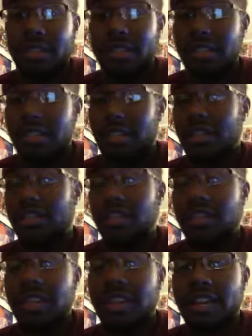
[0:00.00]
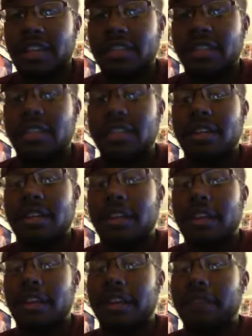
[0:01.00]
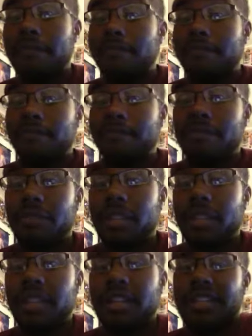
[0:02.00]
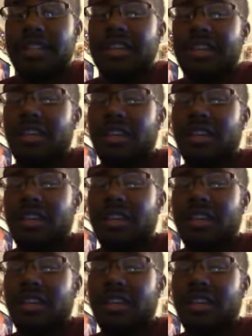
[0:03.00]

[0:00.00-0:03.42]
He lost to those guys, and yeah, it's like